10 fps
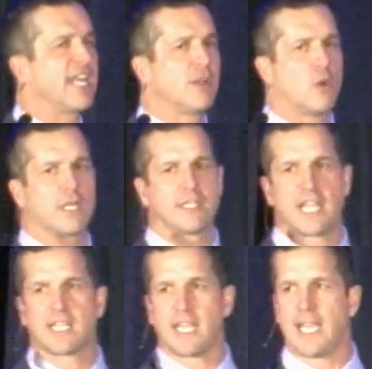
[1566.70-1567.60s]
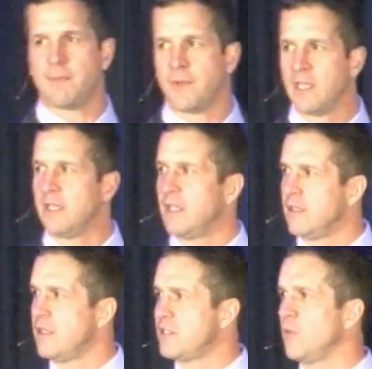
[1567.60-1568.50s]
going into that game.
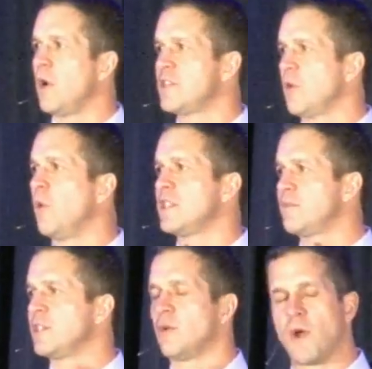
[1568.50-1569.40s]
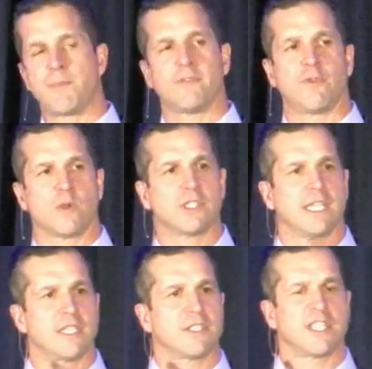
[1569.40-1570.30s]
So it's a weapon forged
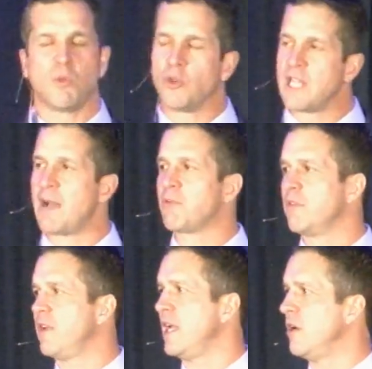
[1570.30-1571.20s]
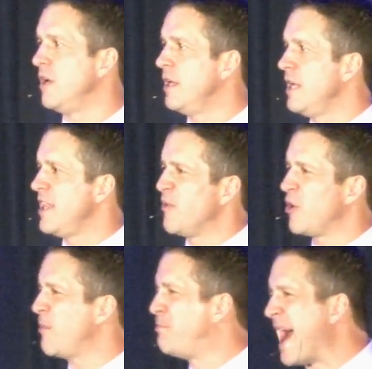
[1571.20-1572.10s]
against us. It will not prevail. And then we're
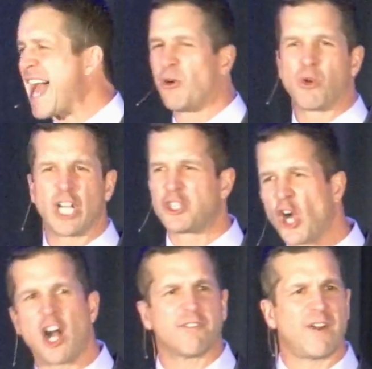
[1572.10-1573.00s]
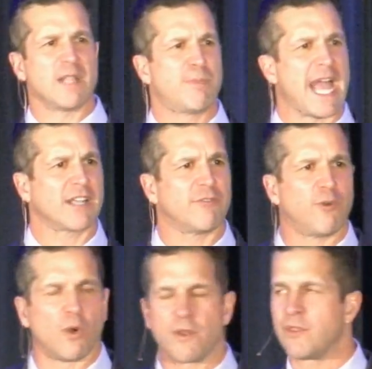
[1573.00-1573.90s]
in a battle. We're in a dogfight back and
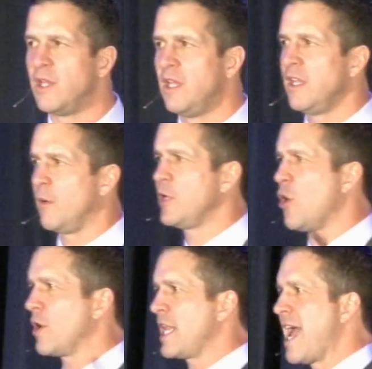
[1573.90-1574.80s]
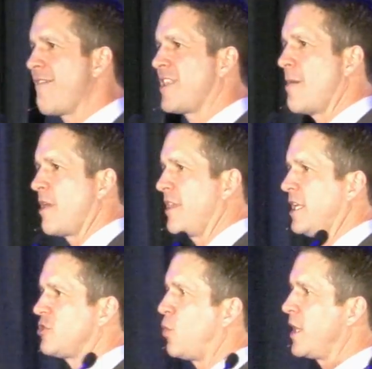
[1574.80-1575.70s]
forth. And we go in at halftime. I think
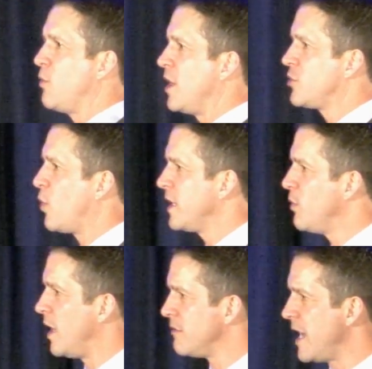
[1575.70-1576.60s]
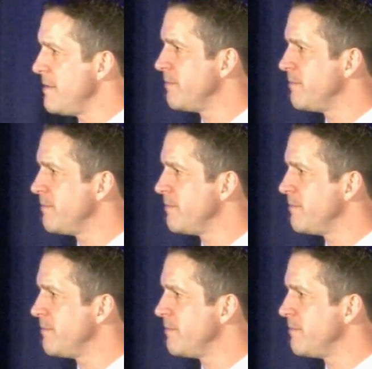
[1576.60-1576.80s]
it's 21-21, right?